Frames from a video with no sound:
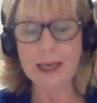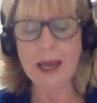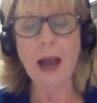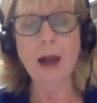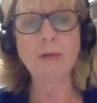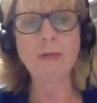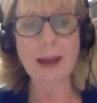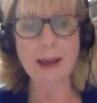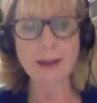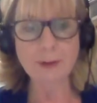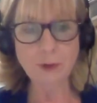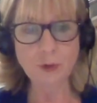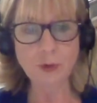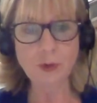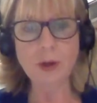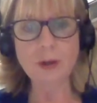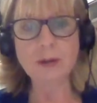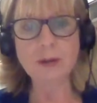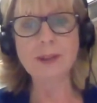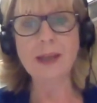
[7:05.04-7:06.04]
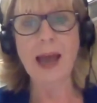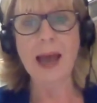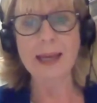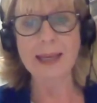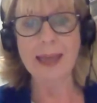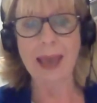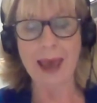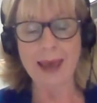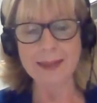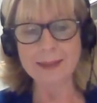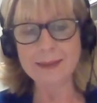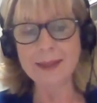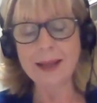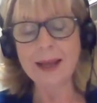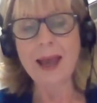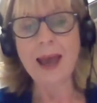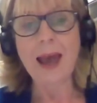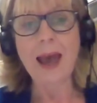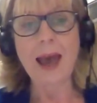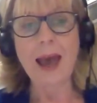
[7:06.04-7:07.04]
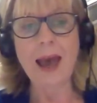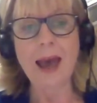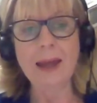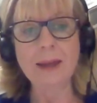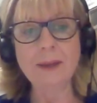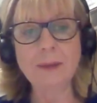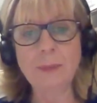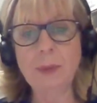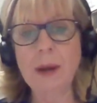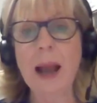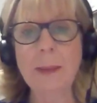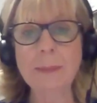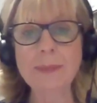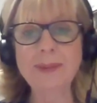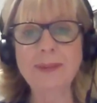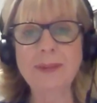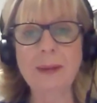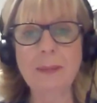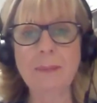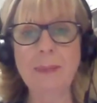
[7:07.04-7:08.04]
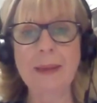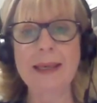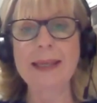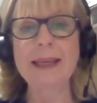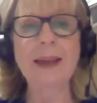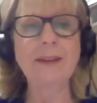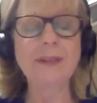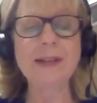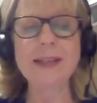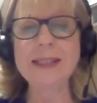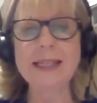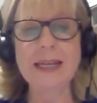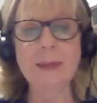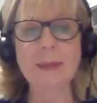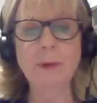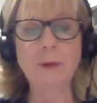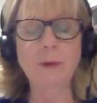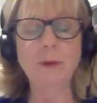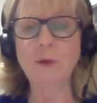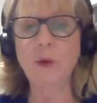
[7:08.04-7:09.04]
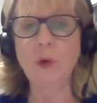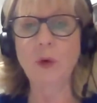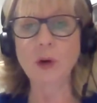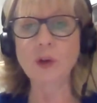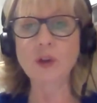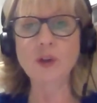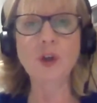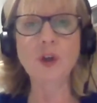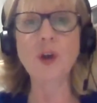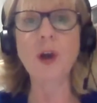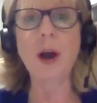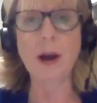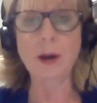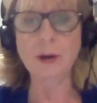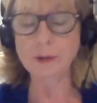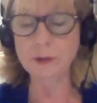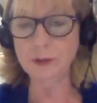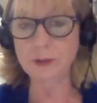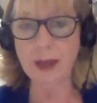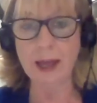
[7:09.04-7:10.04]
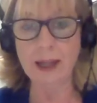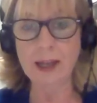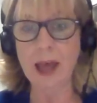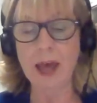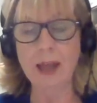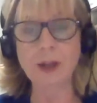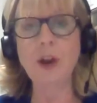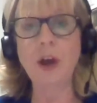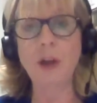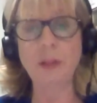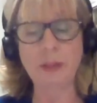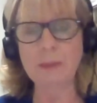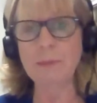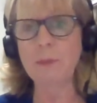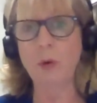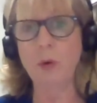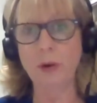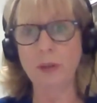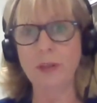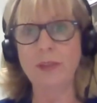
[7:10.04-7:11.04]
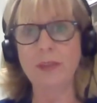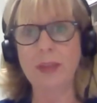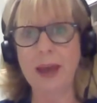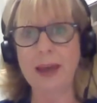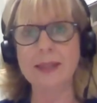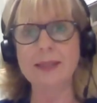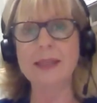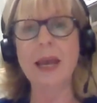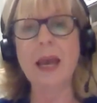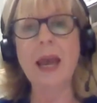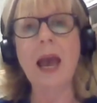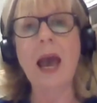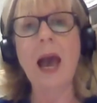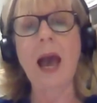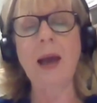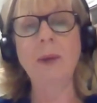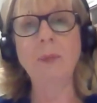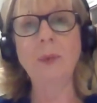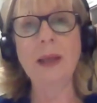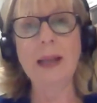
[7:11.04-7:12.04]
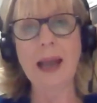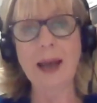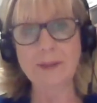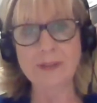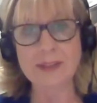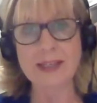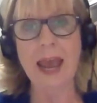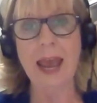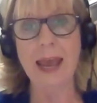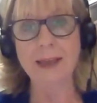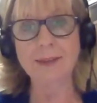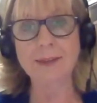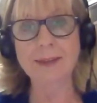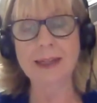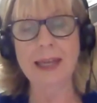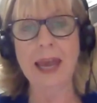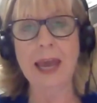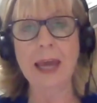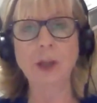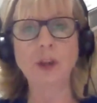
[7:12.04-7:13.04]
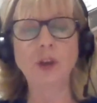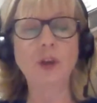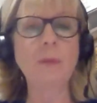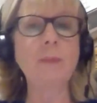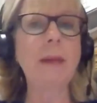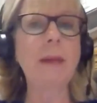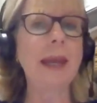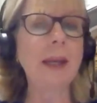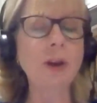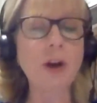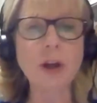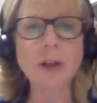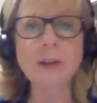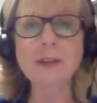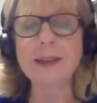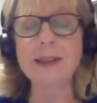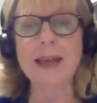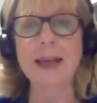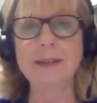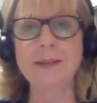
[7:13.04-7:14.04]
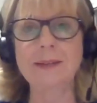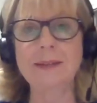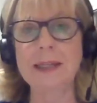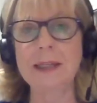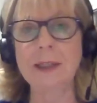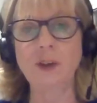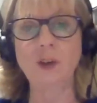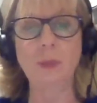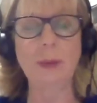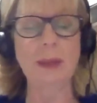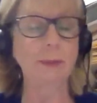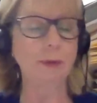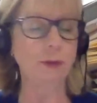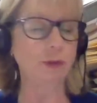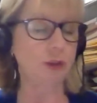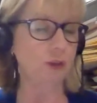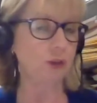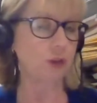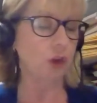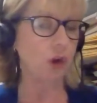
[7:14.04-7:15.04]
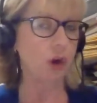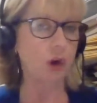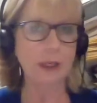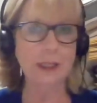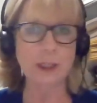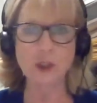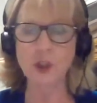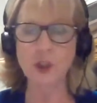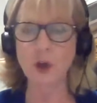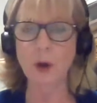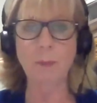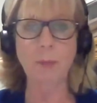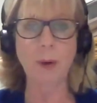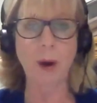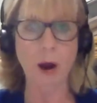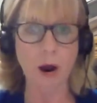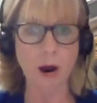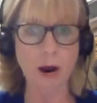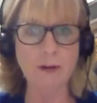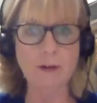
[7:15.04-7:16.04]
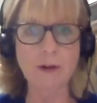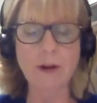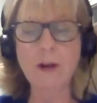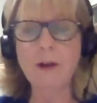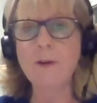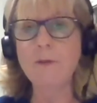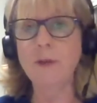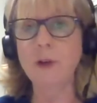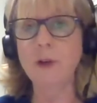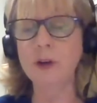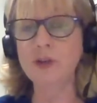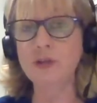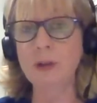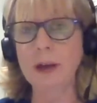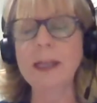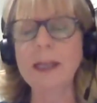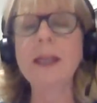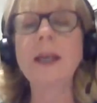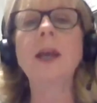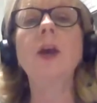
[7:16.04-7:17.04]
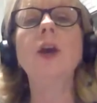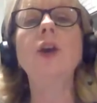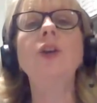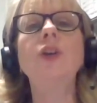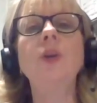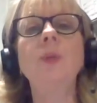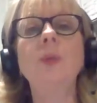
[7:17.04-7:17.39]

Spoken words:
a restaurant again and perhaps being given a table for 2 hours and nothing more than that. And we'll have to exit again. You may not at that stage be able just to call into a bar for a drink. You will